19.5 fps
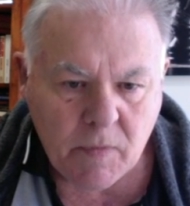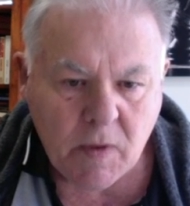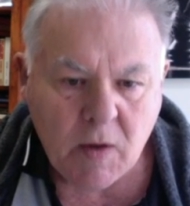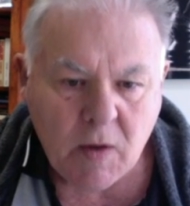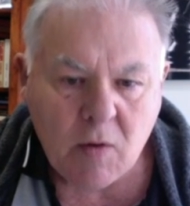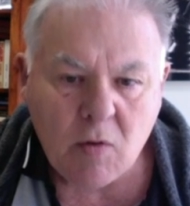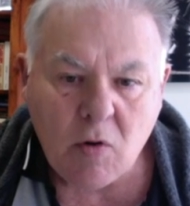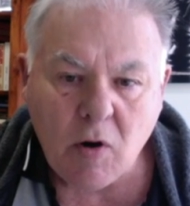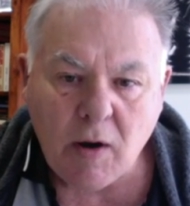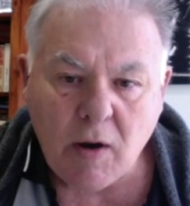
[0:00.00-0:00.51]

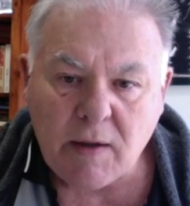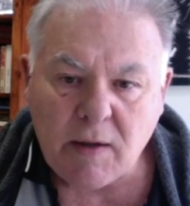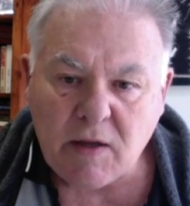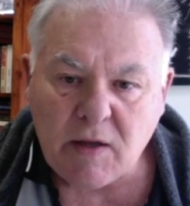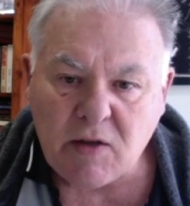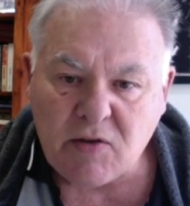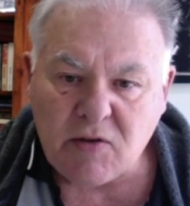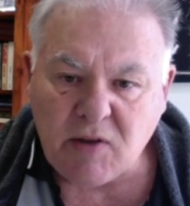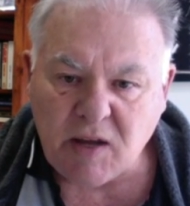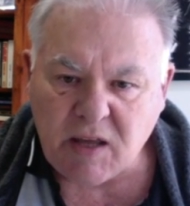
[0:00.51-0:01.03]
right, and
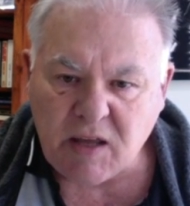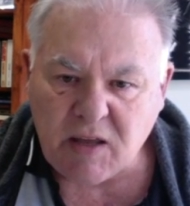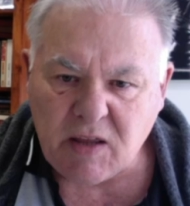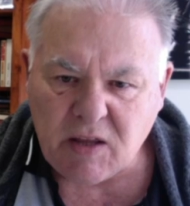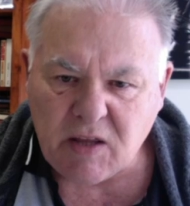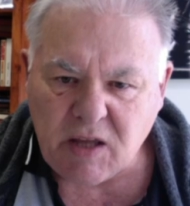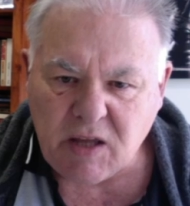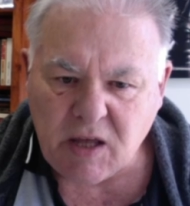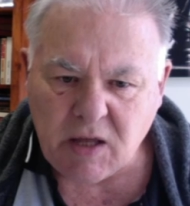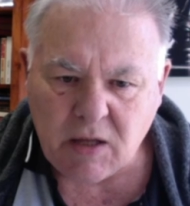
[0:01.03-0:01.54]
attacking the
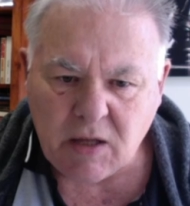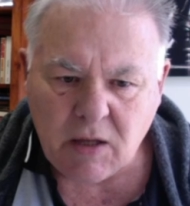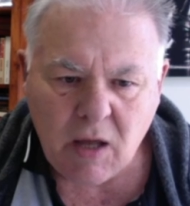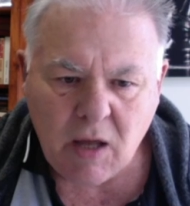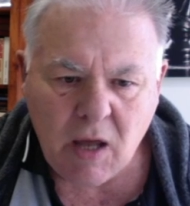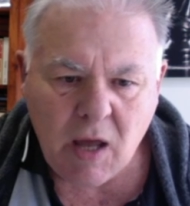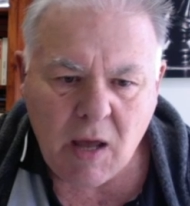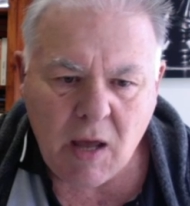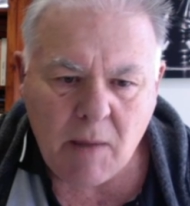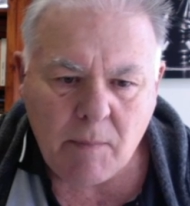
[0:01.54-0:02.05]
king.
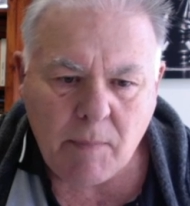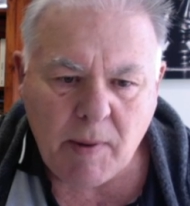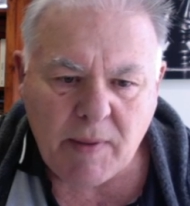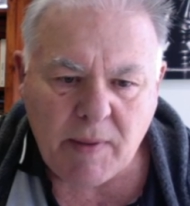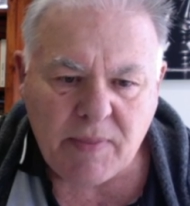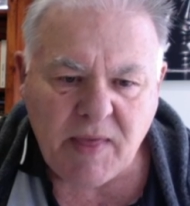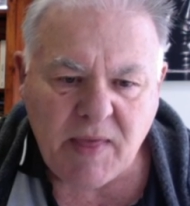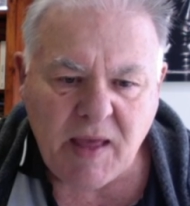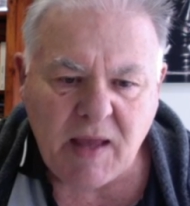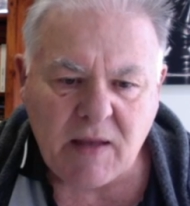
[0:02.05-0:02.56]

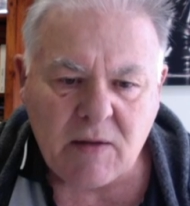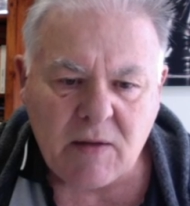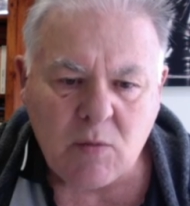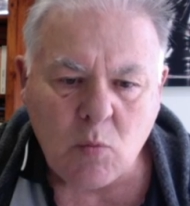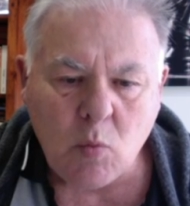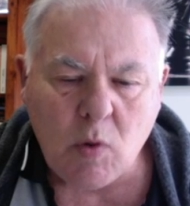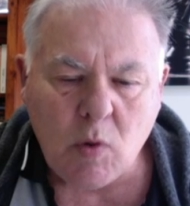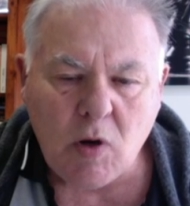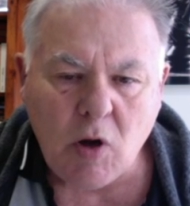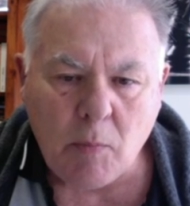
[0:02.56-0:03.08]
But then
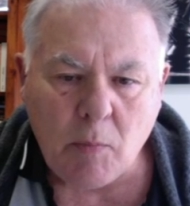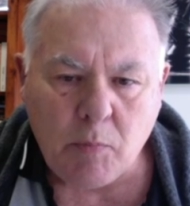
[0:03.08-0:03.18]
when